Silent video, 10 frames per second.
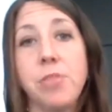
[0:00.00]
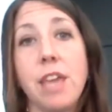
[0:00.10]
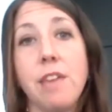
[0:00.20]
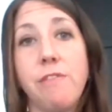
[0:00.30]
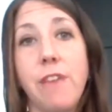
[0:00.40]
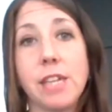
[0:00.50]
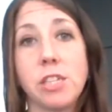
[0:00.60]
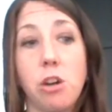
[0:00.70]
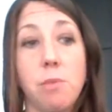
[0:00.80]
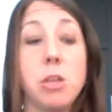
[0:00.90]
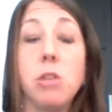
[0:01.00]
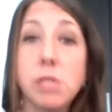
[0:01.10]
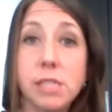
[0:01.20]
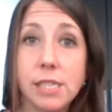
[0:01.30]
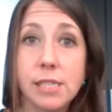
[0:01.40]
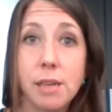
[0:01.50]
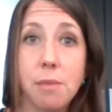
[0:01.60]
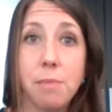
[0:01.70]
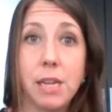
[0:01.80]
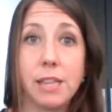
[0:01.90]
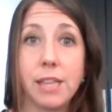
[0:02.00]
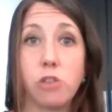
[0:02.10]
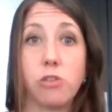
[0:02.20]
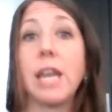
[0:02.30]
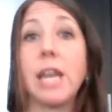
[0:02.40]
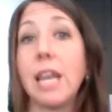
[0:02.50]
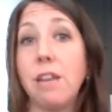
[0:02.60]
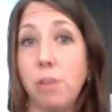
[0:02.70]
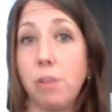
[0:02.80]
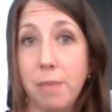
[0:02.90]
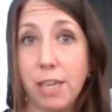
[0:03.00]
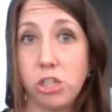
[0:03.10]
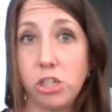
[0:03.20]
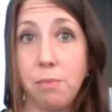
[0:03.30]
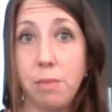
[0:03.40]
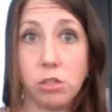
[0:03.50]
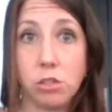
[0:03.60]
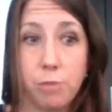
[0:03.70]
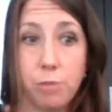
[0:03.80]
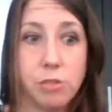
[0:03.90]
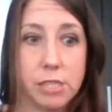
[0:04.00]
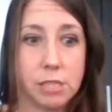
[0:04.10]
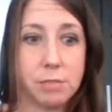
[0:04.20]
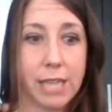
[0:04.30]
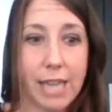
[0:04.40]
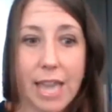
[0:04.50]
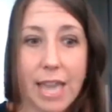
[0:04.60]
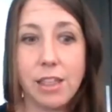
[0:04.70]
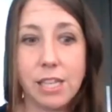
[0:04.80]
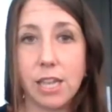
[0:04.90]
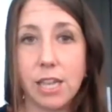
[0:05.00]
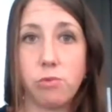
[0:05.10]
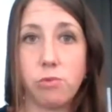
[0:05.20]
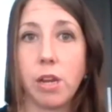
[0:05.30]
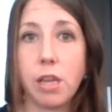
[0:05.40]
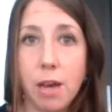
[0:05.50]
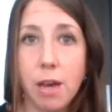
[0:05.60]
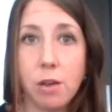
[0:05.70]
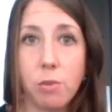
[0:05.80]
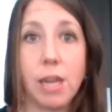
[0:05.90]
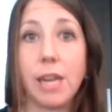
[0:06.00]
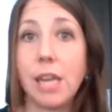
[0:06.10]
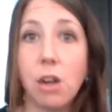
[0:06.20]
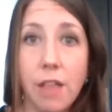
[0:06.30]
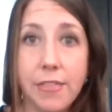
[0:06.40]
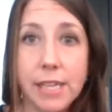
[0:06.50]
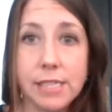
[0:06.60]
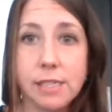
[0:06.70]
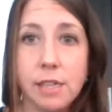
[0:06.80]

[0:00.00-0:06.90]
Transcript: They affect our immune system, meaning they create inflammation because our immune system's like, hey, these guys are running amok, we got to get on this.